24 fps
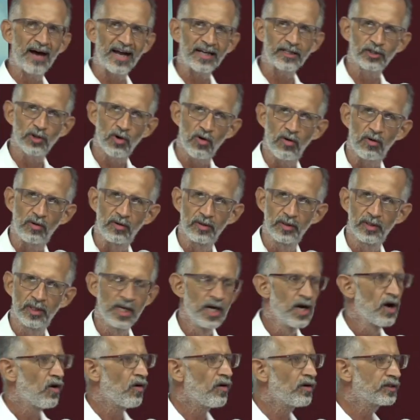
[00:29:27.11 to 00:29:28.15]
baton
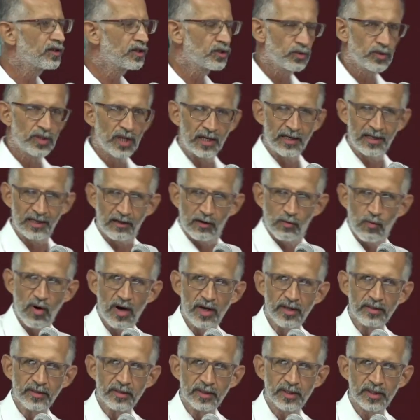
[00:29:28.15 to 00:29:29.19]
on to the little
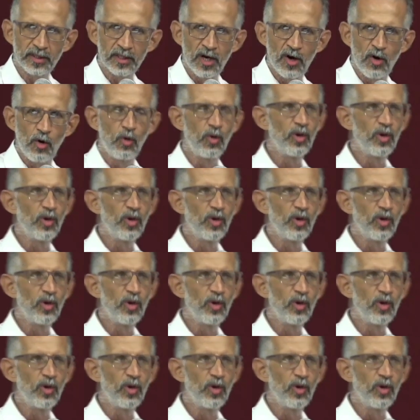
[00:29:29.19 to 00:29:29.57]
ones,